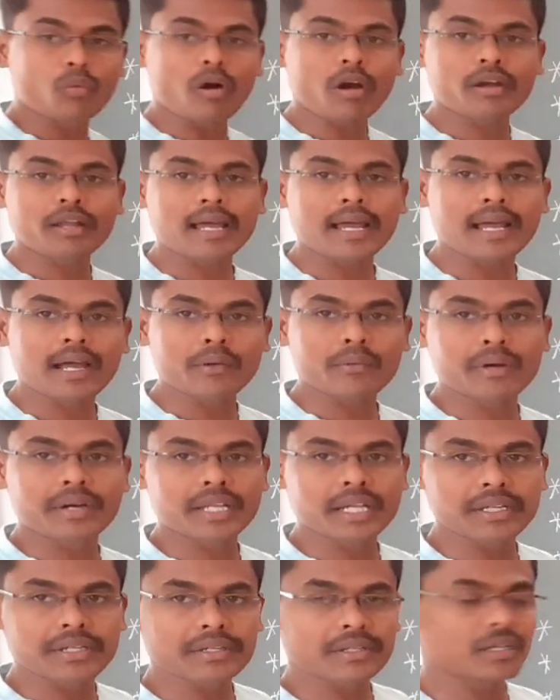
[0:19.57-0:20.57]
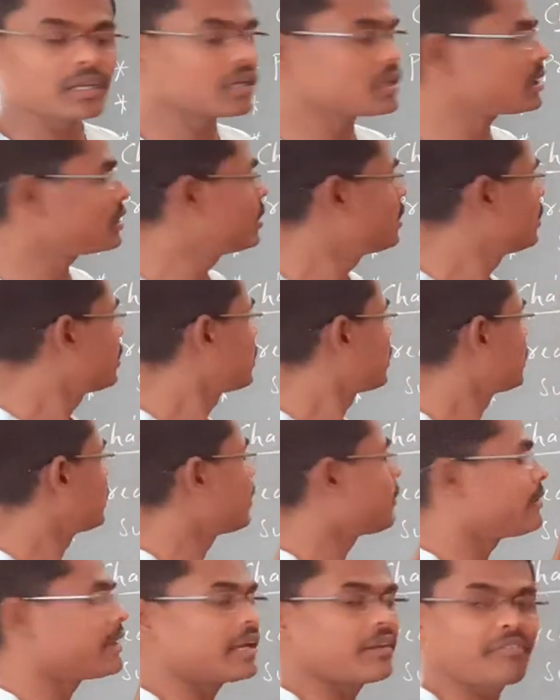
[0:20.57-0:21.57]
what I have written here.
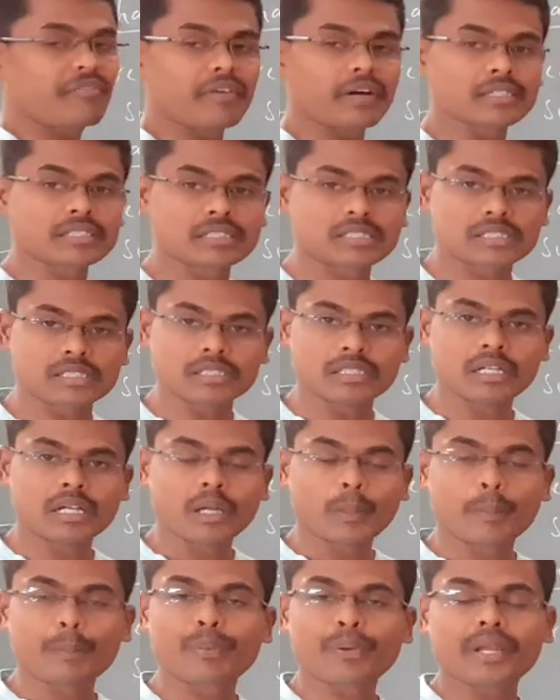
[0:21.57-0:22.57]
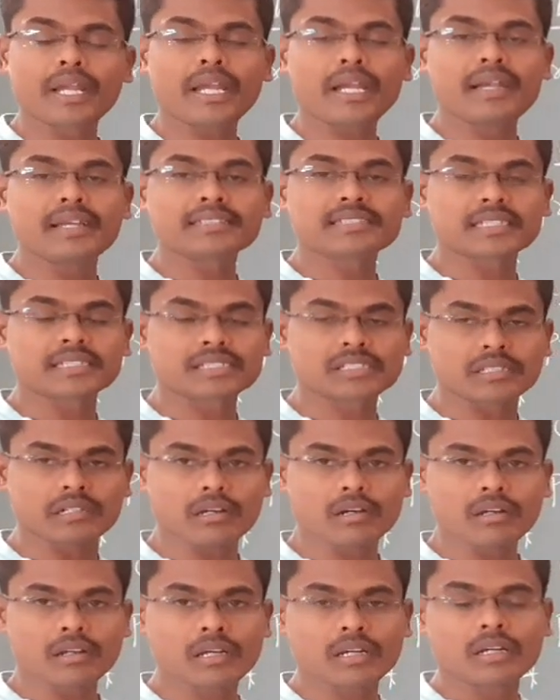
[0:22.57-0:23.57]
The very first,
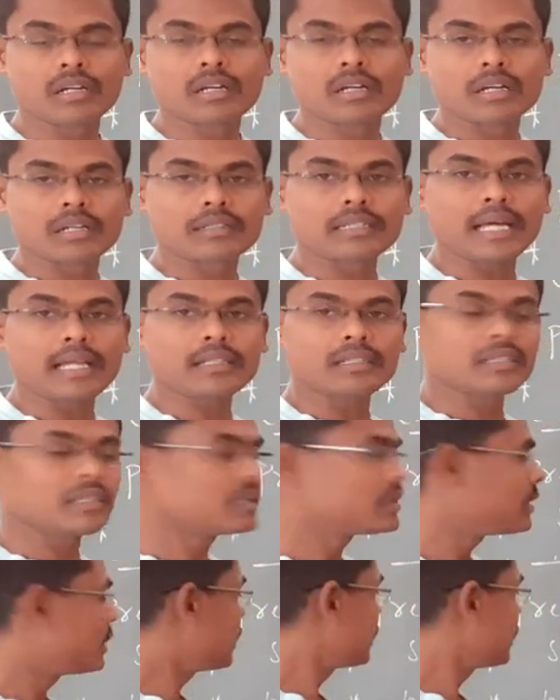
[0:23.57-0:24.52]
predecessor, then